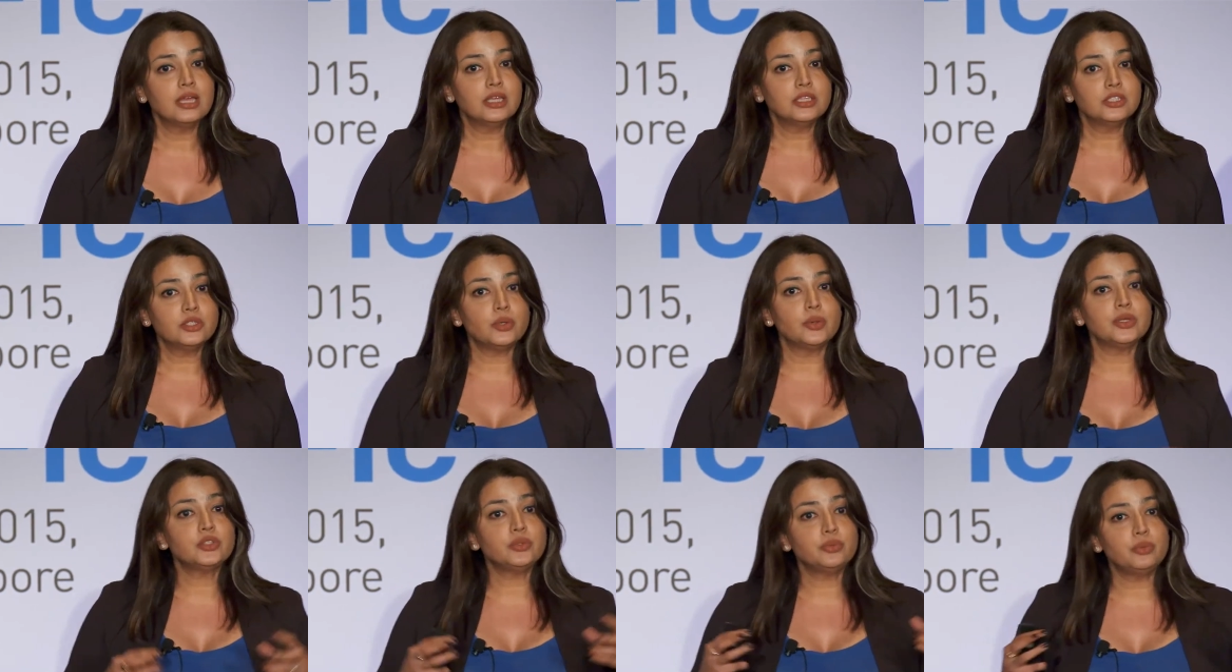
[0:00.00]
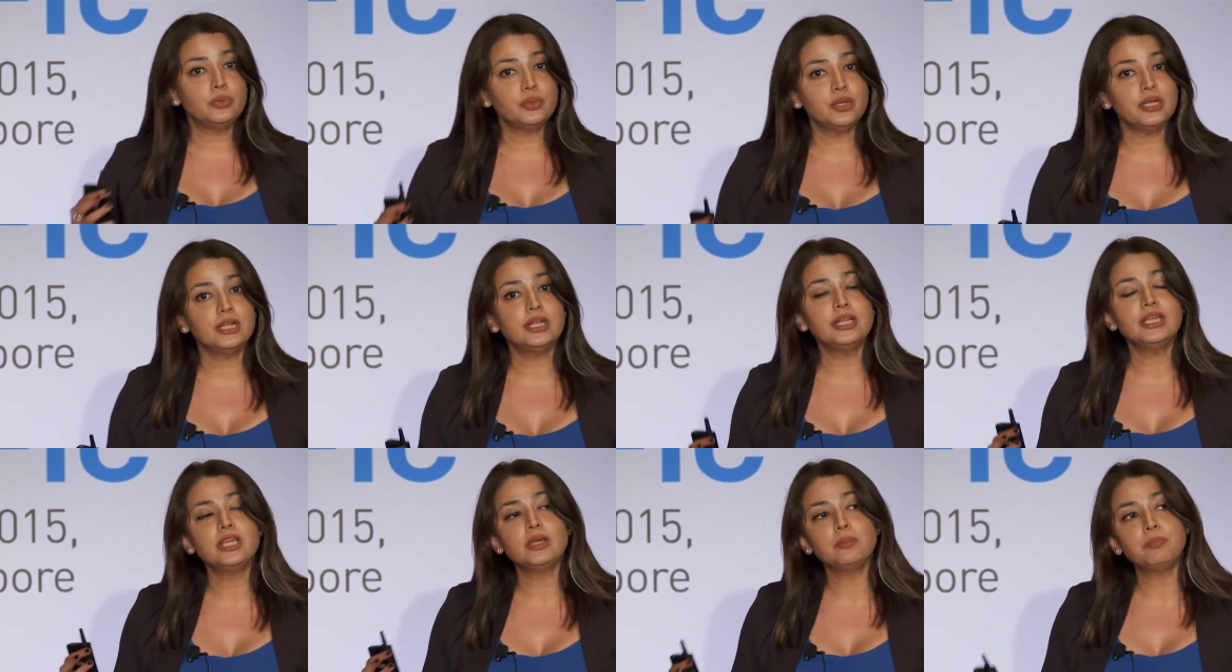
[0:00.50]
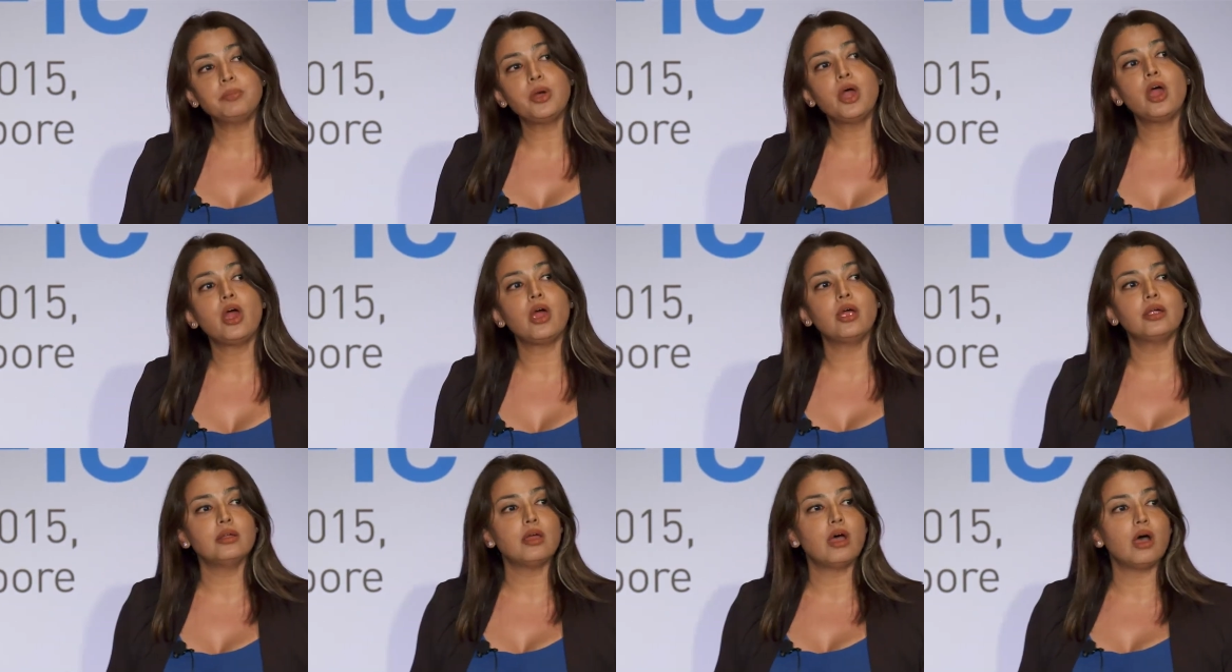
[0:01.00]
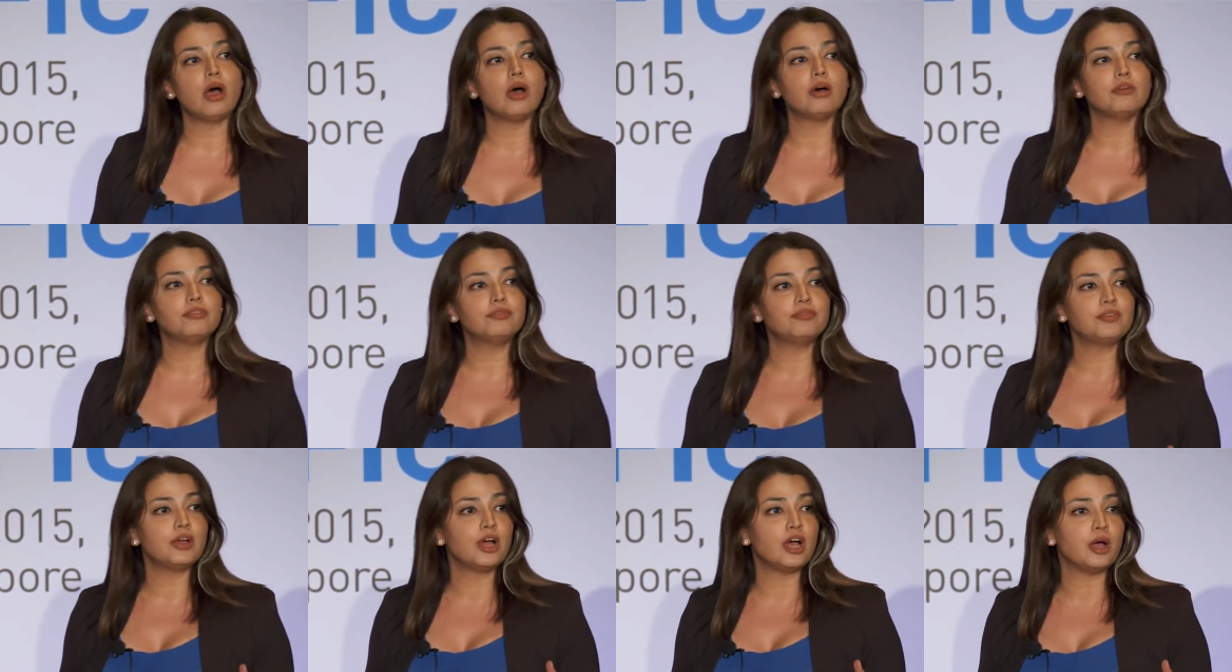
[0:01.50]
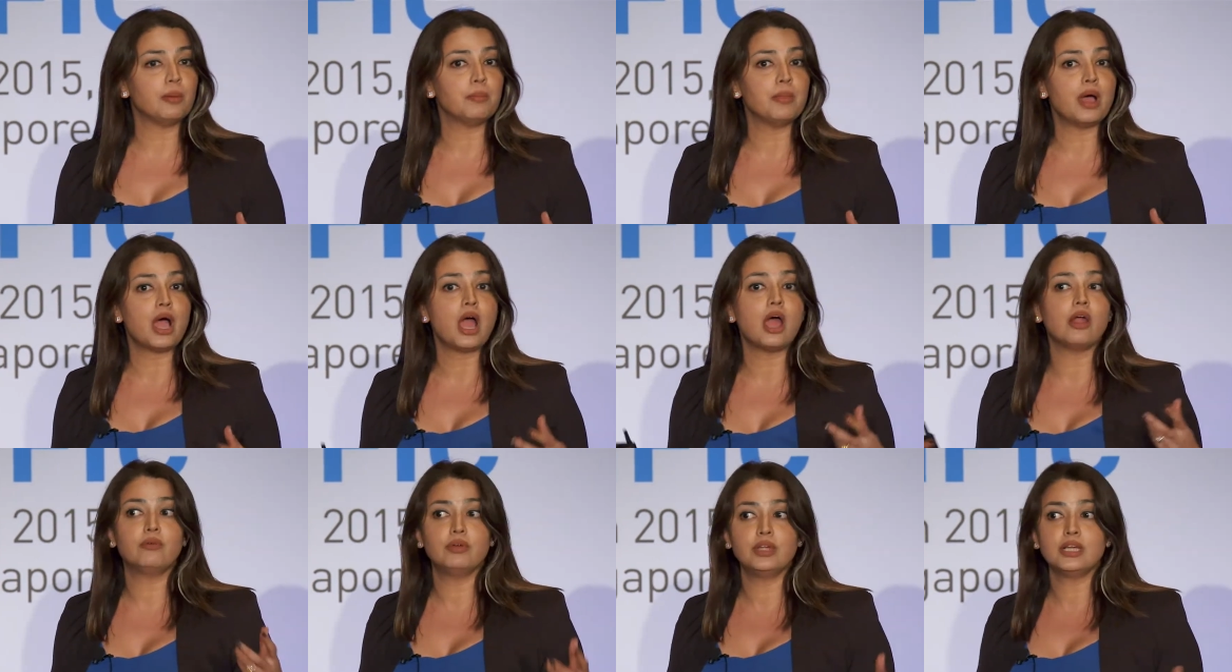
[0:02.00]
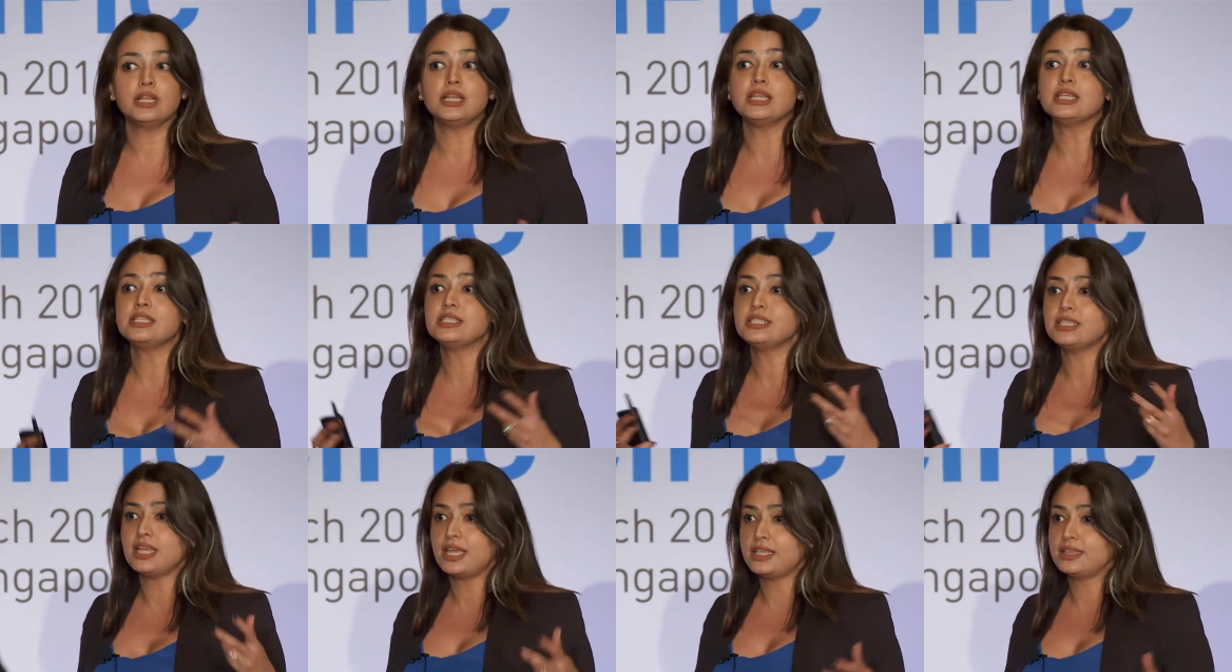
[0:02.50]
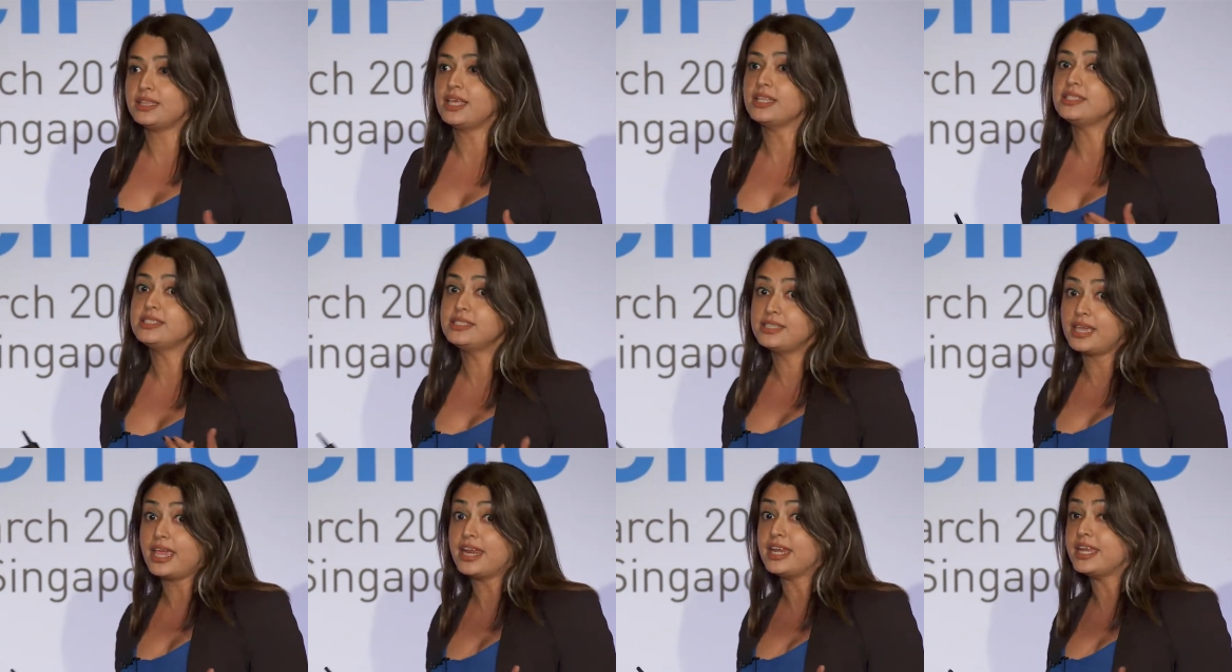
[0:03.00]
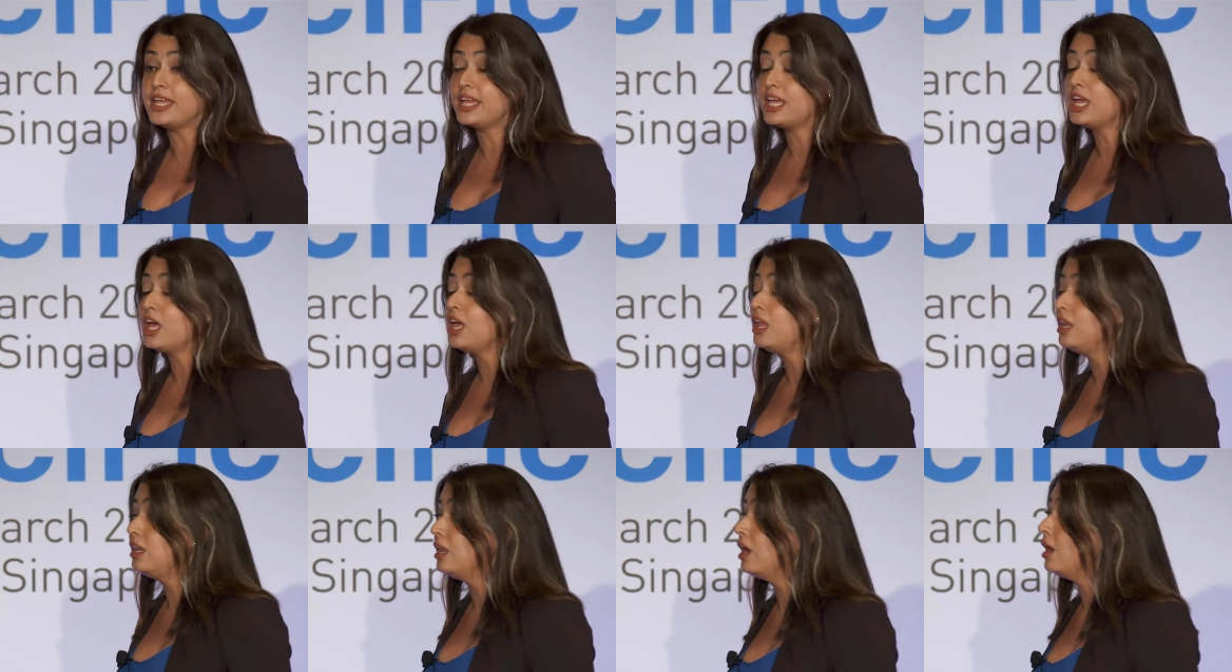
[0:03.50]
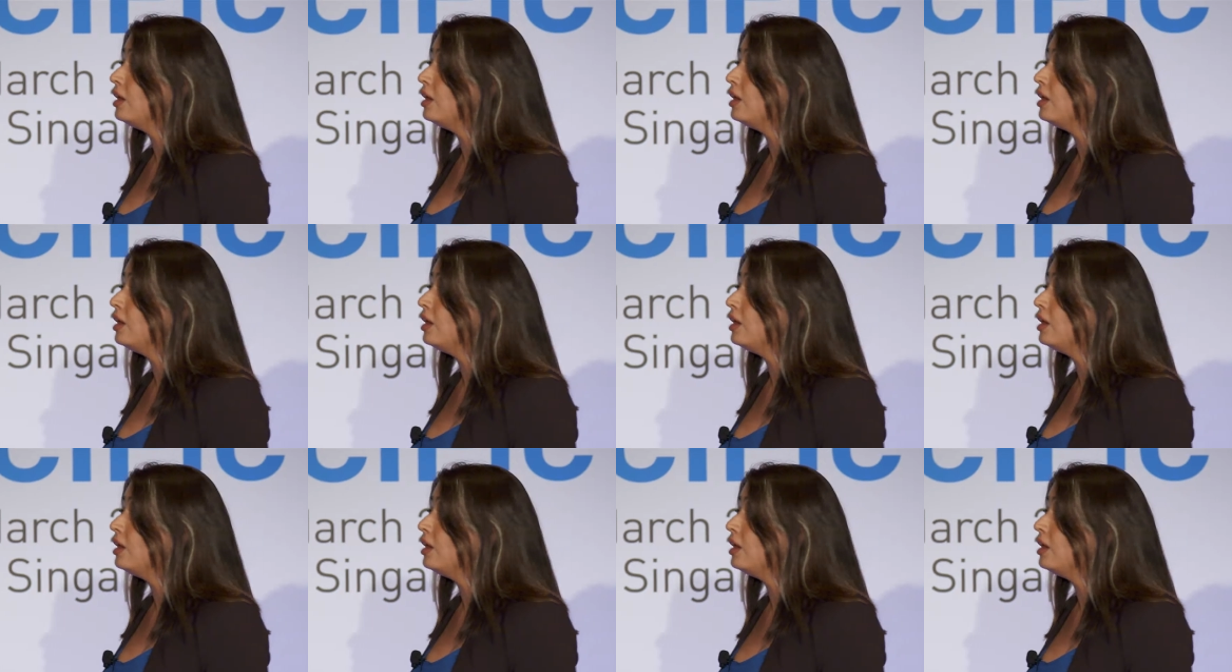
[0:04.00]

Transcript: So it's really a part of our real estate that's gaining a